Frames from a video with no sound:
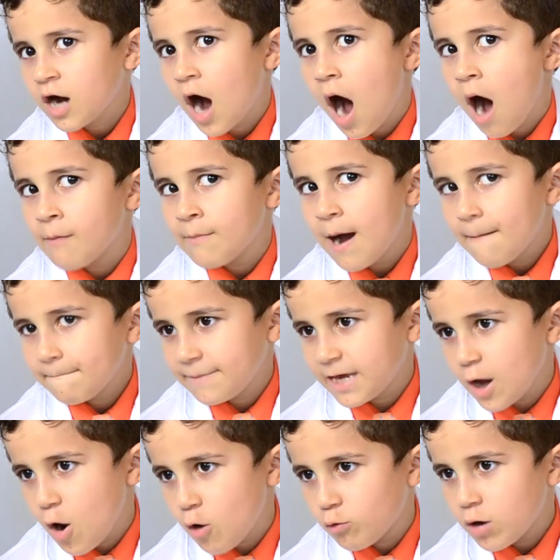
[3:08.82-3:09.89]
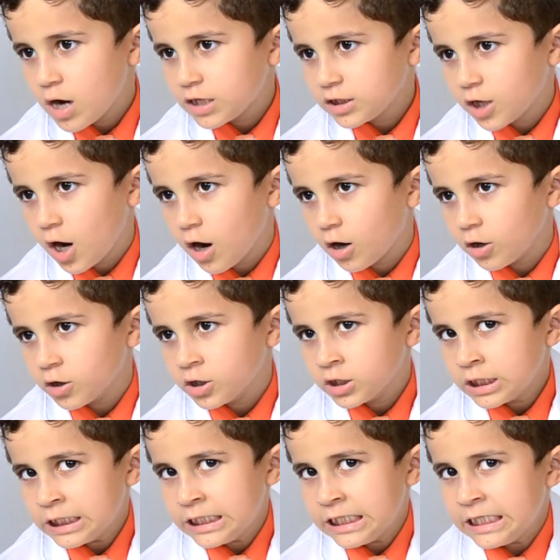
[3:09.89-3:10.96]
Computer,
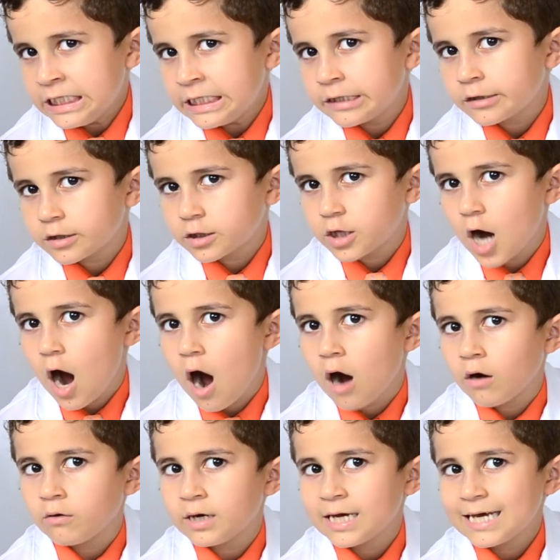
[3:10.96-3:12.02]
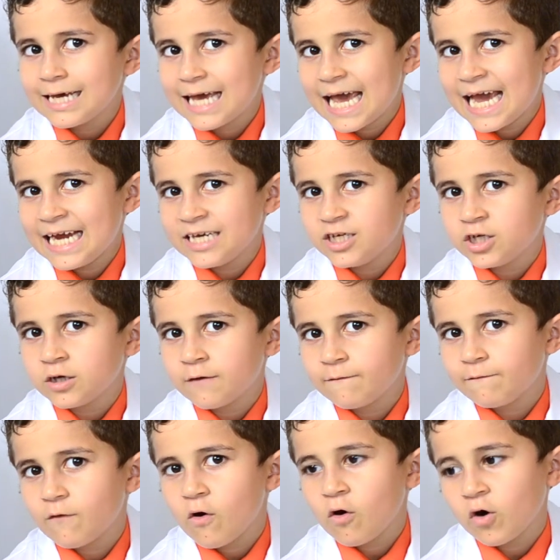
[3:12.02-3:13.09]
G-code, H
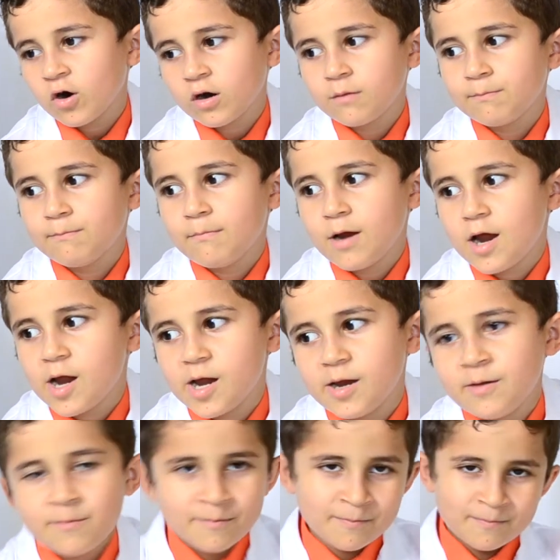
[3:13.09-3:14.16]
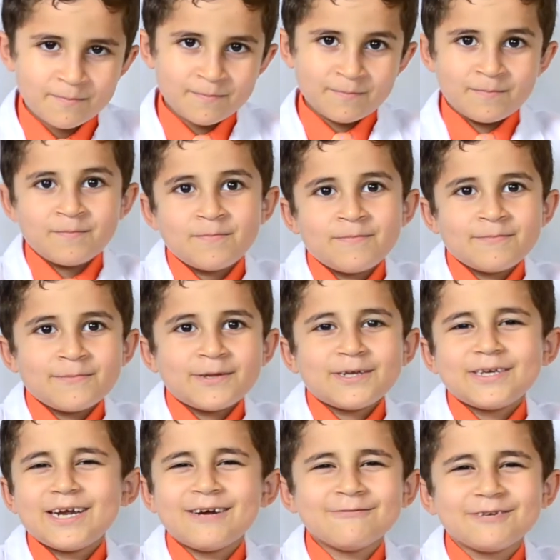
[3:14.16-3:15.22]
for me.
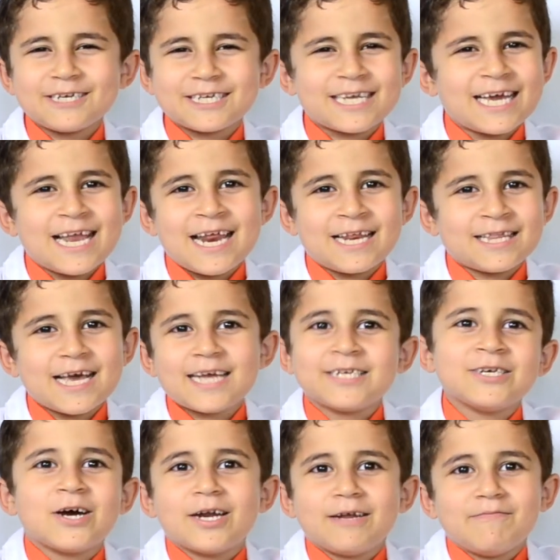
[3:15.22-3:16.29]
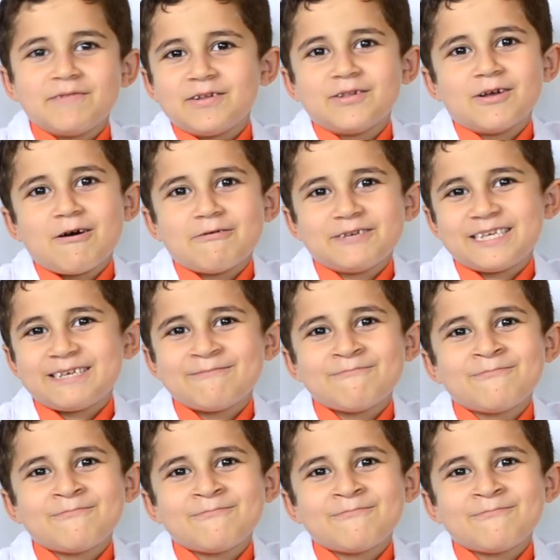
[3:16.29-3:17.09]
I'm just kidding, that's not even close.